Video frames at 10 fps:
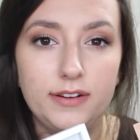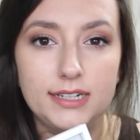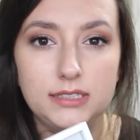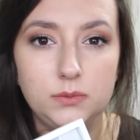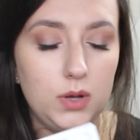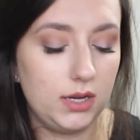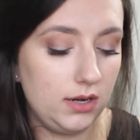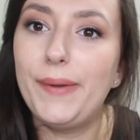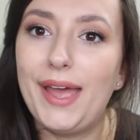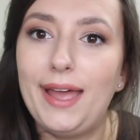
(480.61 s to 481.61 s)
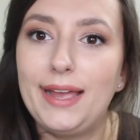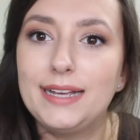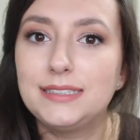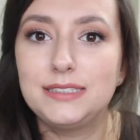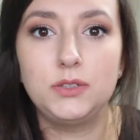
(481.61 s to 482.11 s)
correcting one, but
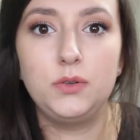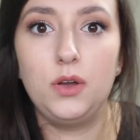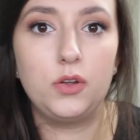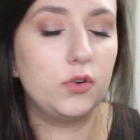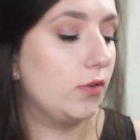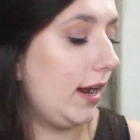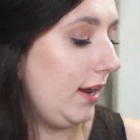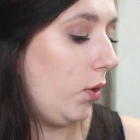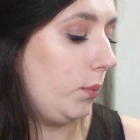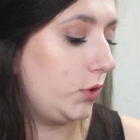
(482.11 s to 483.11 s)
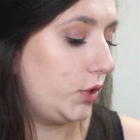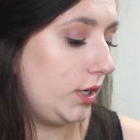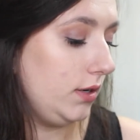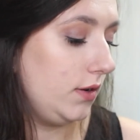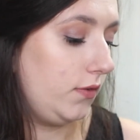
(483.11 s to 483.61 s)
it's still a great
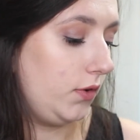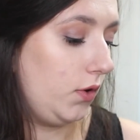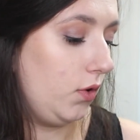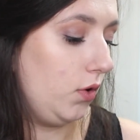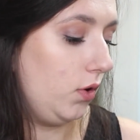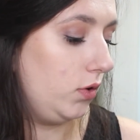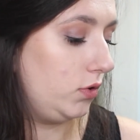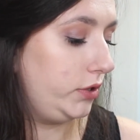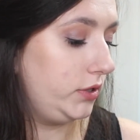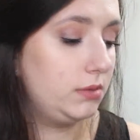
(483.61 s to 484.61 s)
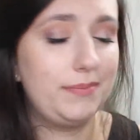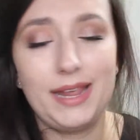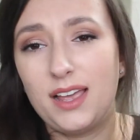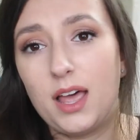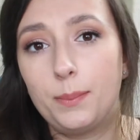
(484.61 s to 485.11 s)
option if you're new to
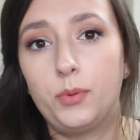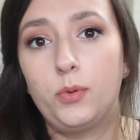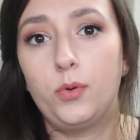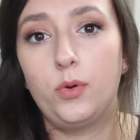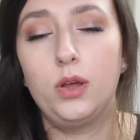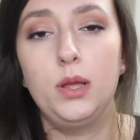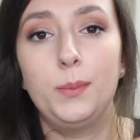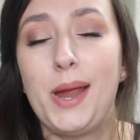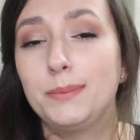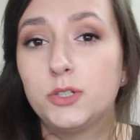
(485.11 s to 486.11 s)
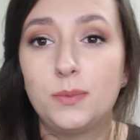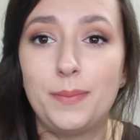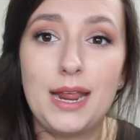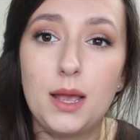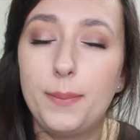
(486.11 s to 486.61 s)
makeup or perhaps you're a
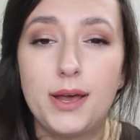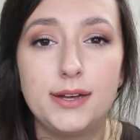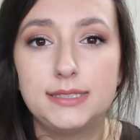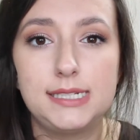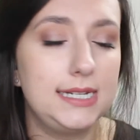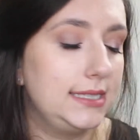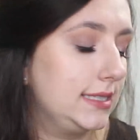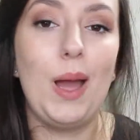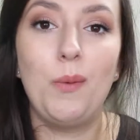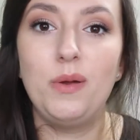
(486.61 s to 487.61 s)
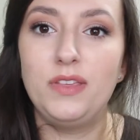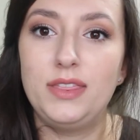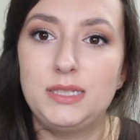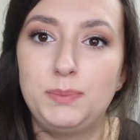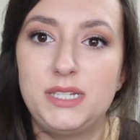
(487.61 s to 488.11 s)
makeup artist. However,
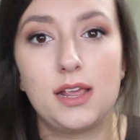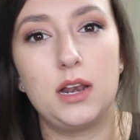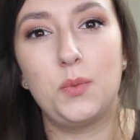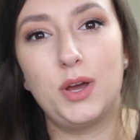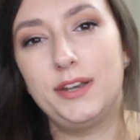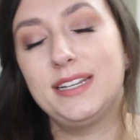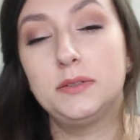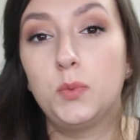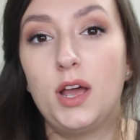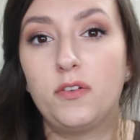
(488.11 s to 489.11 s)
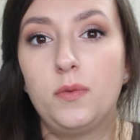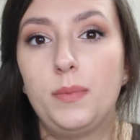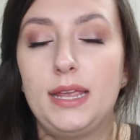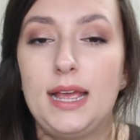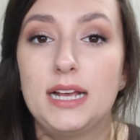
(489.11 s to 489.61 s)
this particular one didn't work for
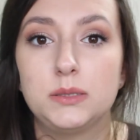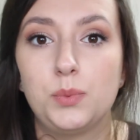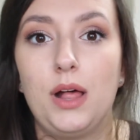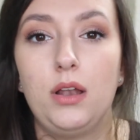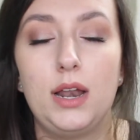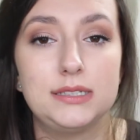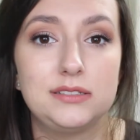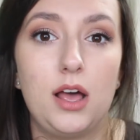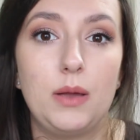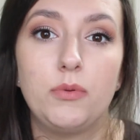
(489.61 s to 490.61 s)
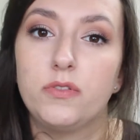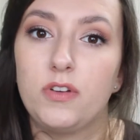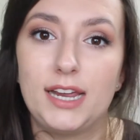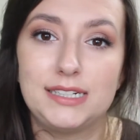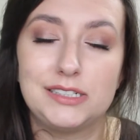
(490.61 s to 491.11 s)
me as well as I would have
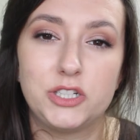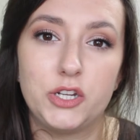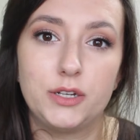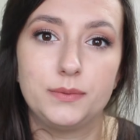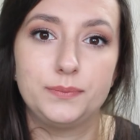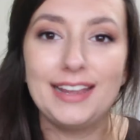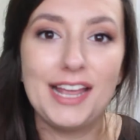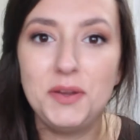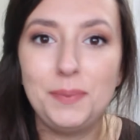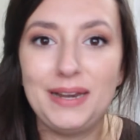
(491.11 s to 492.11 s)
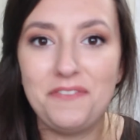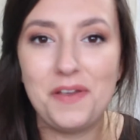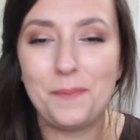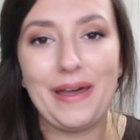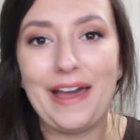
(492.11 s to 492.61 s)
liked it to. Can you believe
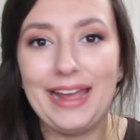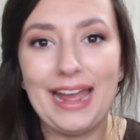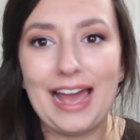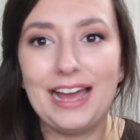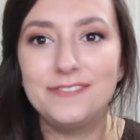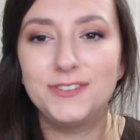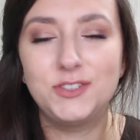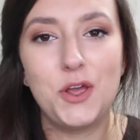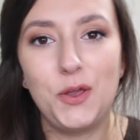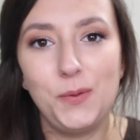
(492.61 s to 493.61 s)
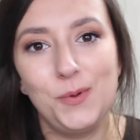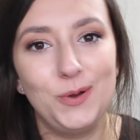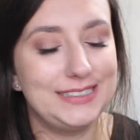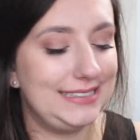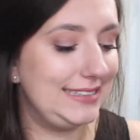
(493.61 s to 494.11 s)
it? But I have two
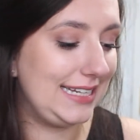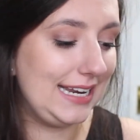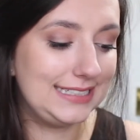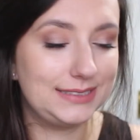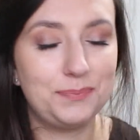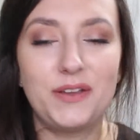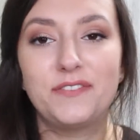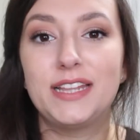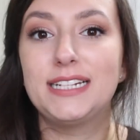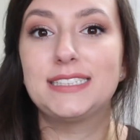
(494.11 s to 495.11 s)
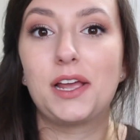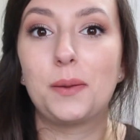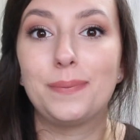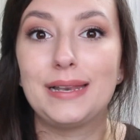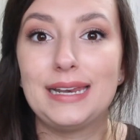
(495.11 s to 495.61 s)
more concealers. Both of these are
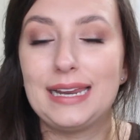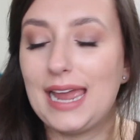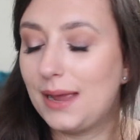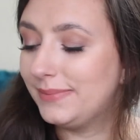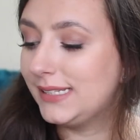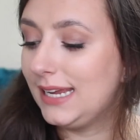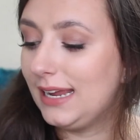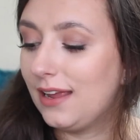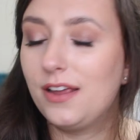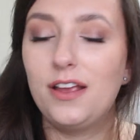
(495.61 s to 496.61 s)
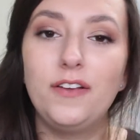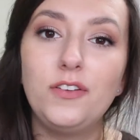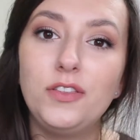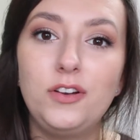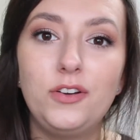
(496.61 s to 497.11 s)
completely empty. I've
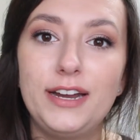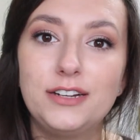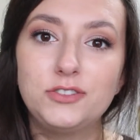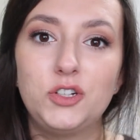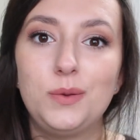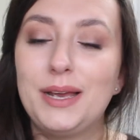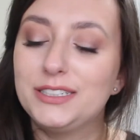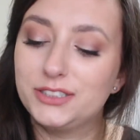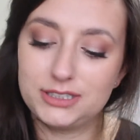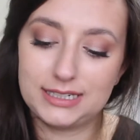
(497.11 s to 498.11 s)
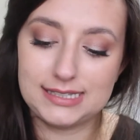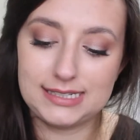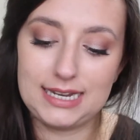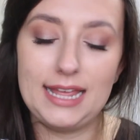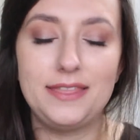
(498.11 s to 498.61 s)
got the L'Oreal True Match
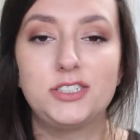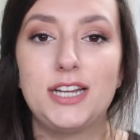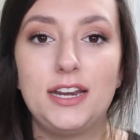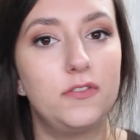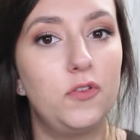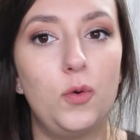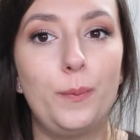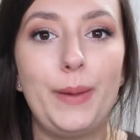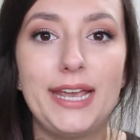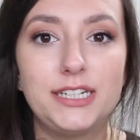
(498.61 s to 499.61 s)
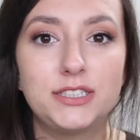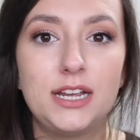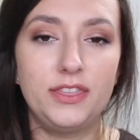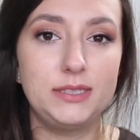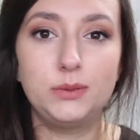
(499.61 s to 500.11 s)
concealer in the shade 4 Beige.
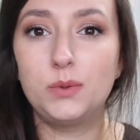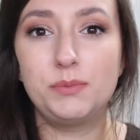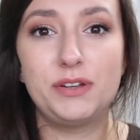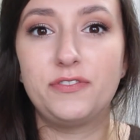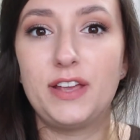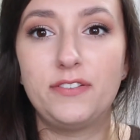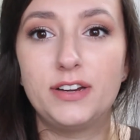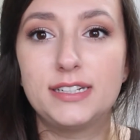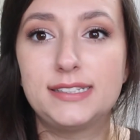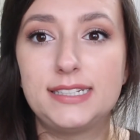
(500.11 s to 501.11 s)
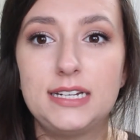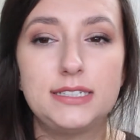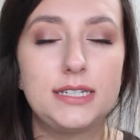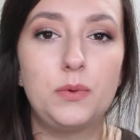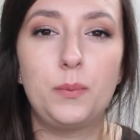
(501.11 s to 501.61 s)
This was one of my favourite
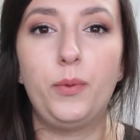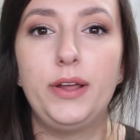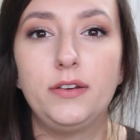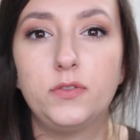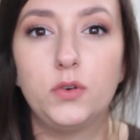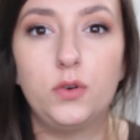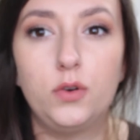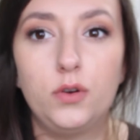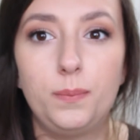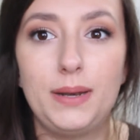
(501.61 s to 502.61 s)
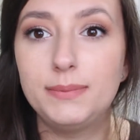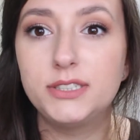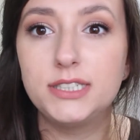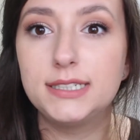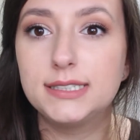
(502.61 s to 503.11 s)
concealers at one point for
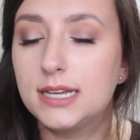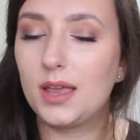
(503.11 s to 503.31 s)
blemishes.